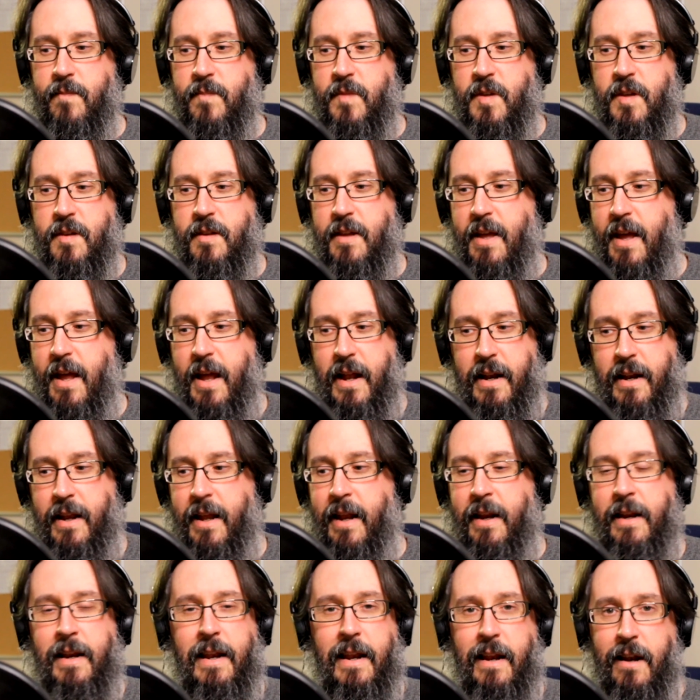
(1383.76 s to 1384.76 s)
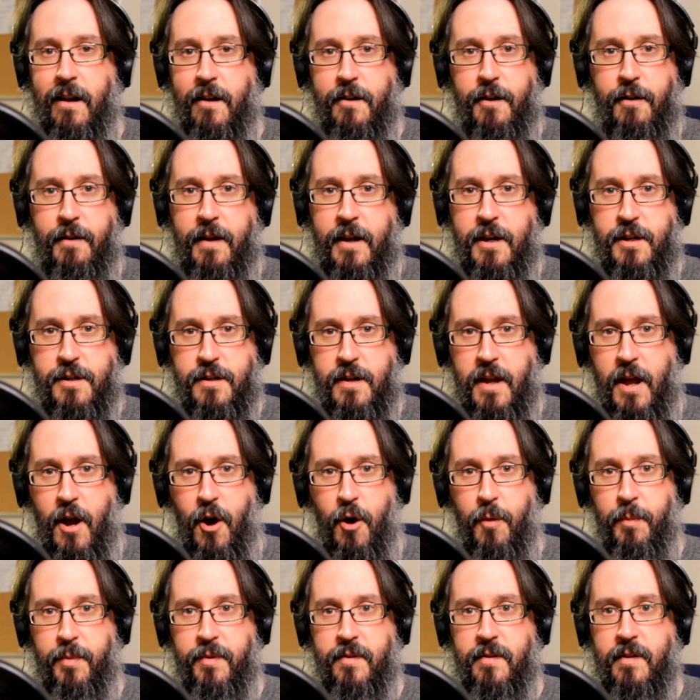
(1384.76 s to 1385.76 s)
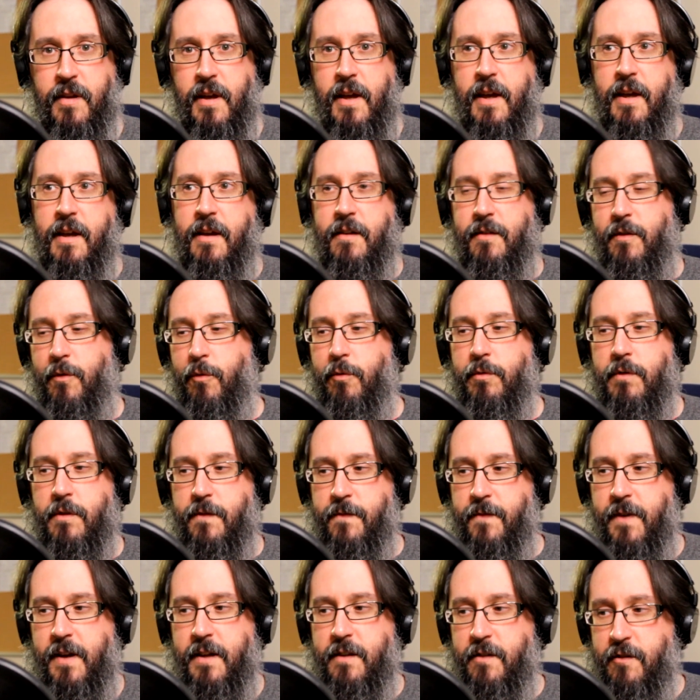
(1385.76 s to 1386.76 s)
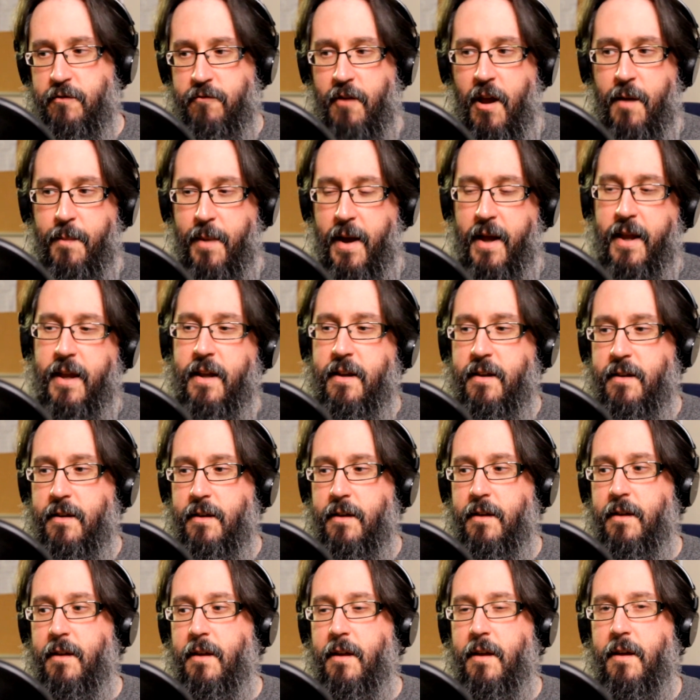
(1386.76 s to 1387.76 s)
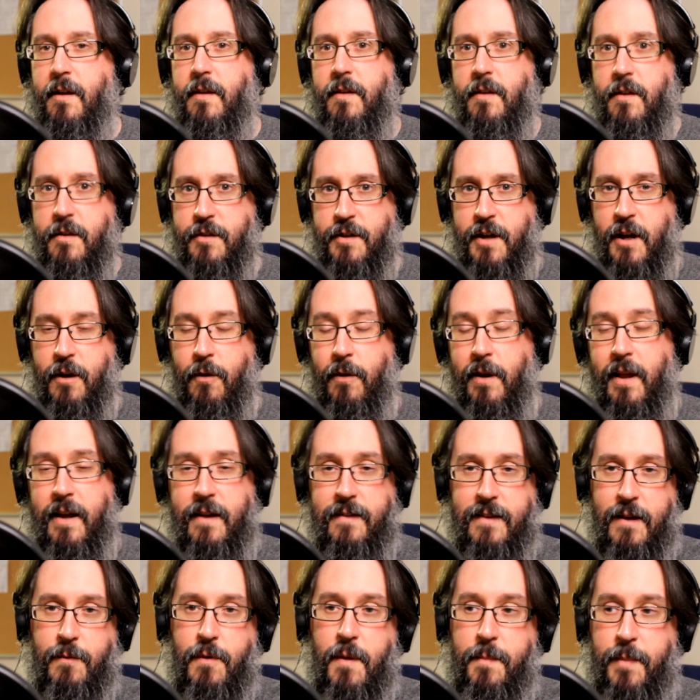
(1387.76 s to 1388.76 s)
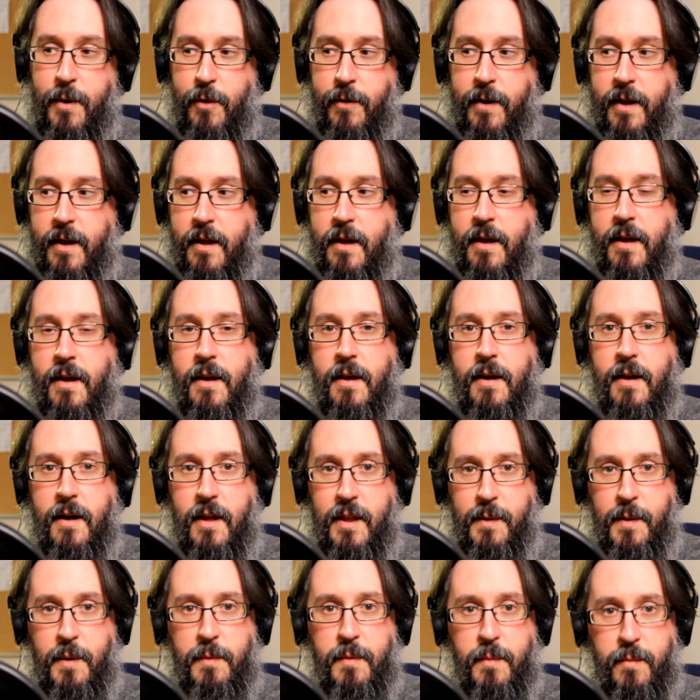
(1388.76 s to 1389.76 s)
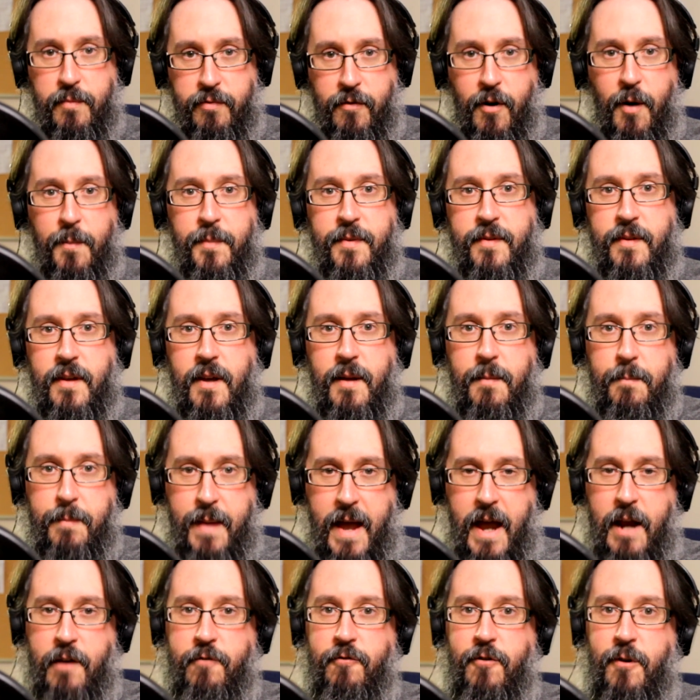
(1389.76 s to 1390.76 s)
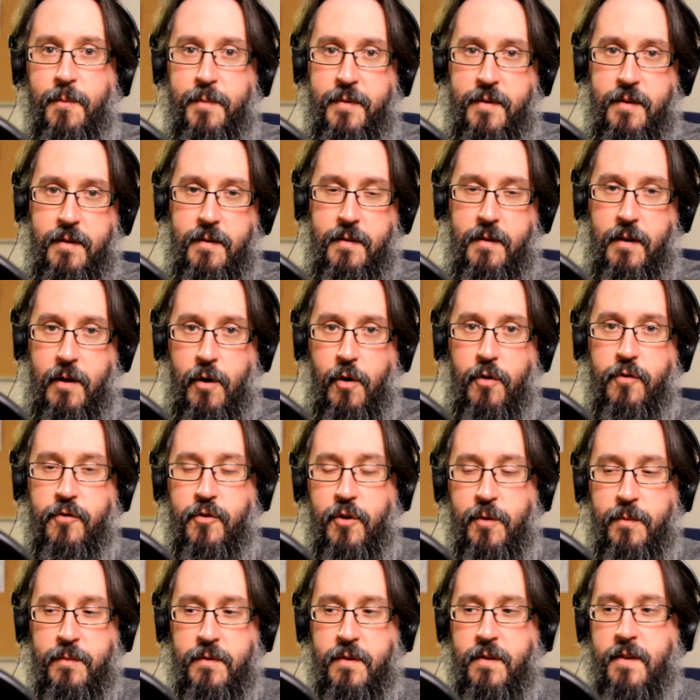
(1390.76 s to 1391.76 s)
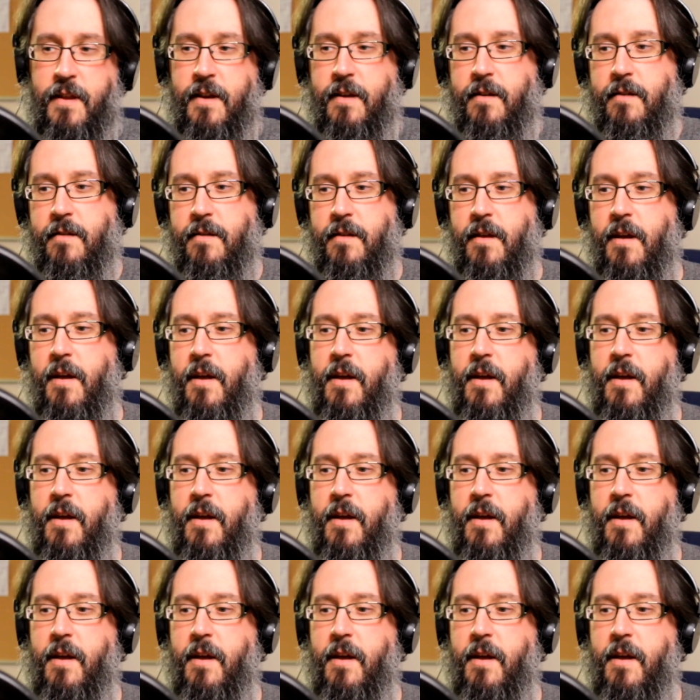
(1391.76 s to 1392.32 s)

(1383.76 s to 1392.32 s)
Just any little donation helps, because it all just feeds straight back into the channel. Like I say, we're building at the moment props and backdrops and costumes and things